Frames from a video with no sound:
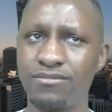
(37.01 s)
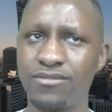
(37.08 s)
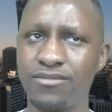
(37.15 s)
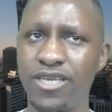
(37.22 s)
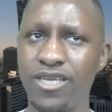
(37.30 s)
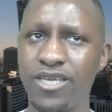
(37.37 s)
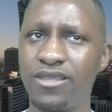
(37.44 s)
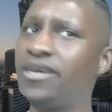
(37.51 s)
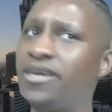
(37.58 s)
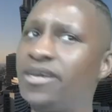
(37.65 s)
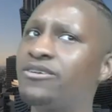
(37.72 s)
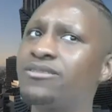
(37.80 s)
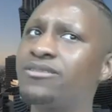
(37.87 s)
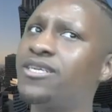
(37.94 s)
in
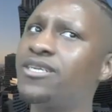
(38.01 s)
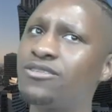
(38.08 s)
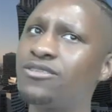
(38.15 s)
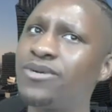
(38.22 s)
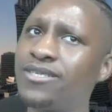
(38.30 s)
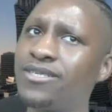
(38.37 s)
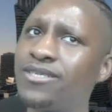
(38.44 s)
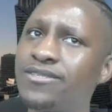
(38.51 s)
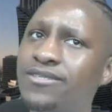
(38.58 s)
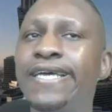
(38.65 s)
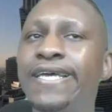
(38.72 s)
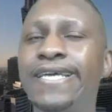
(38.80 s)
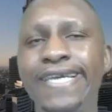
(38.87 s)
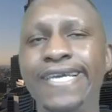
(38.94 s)
their late 20s,
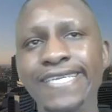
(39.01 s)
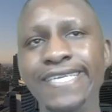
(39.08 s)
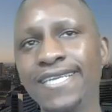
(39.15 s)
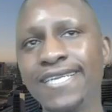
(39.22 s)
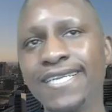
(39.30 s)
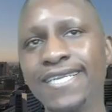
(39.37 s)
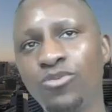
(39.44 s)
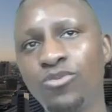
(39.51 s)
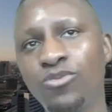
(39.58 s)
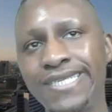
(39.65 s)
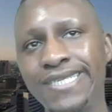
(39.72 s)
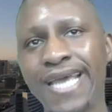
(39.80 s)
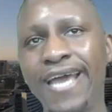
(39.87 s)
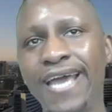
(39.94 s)
in late
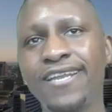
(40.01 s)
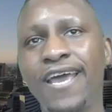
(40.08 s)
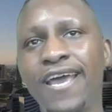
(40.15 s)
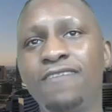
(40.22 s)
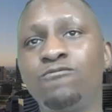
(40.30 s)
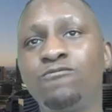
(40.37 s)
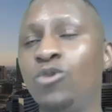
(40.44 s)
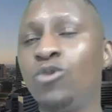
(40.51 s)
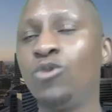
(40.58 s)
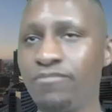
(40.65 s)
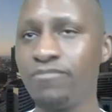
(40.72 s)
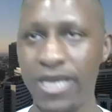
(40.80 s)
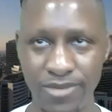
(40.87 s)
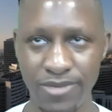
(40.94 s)
20s, and have one
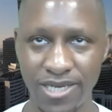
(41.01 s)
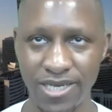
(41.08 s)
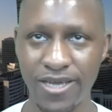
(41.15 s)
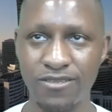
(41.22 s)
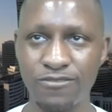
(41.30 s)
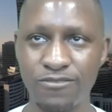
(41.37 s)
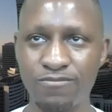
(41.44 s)
baby together.